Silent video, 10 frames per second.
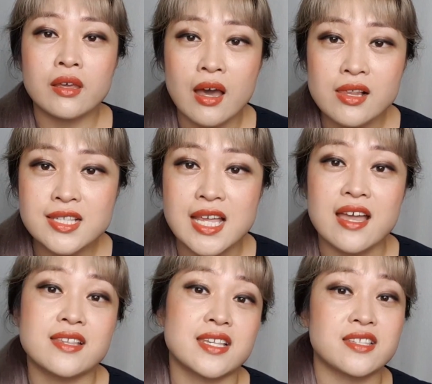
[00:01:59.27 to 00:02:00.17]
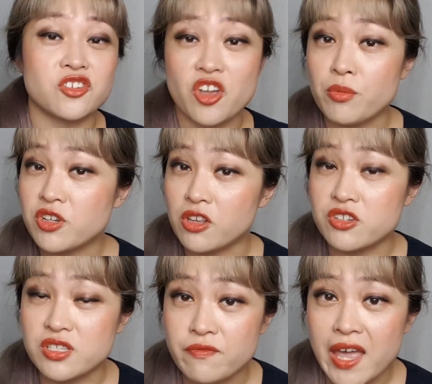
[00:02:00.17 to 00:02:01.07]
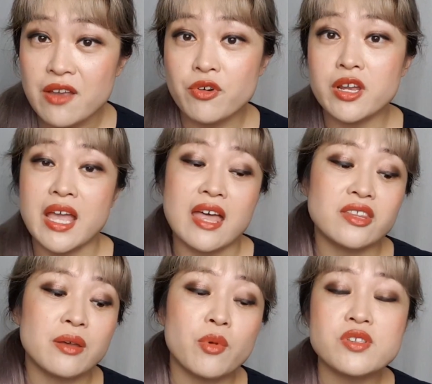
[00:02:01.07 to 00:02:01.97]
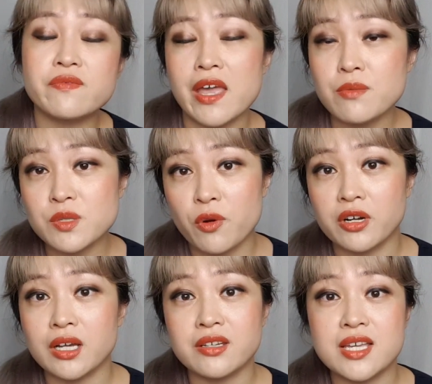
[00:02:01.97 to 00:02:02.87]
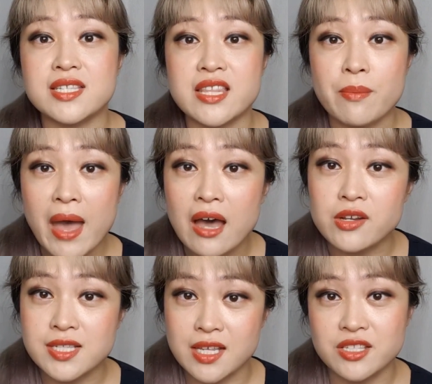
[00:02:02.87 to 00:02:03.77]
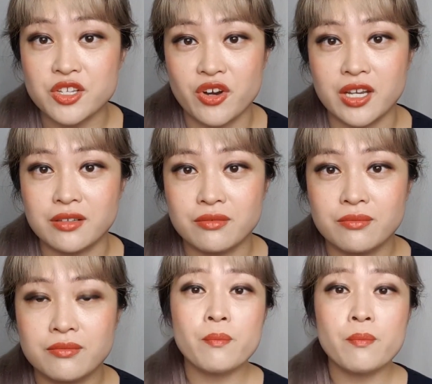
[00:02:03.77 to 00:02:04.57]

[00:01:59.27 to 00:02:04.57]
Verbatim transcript: Colorescience is a dermatologist's favorite, and their most famous product is their powder sunscreen.